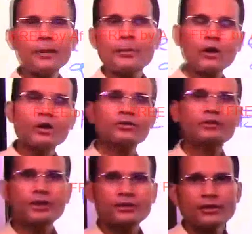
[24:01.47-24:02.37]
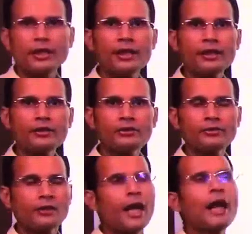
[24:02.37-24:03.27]
by concentration gradient,
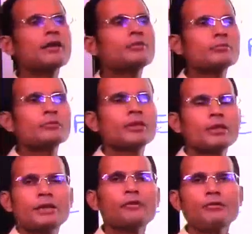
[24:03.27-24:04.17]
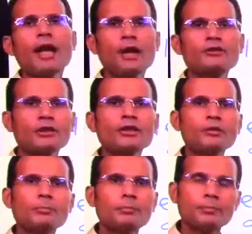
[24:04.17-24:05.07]
and that will have
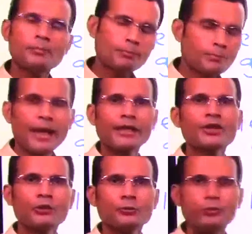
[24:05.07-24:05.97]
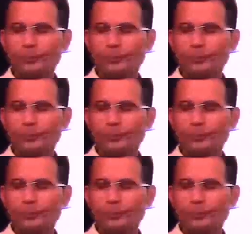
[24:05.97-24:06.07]
certain magnitude,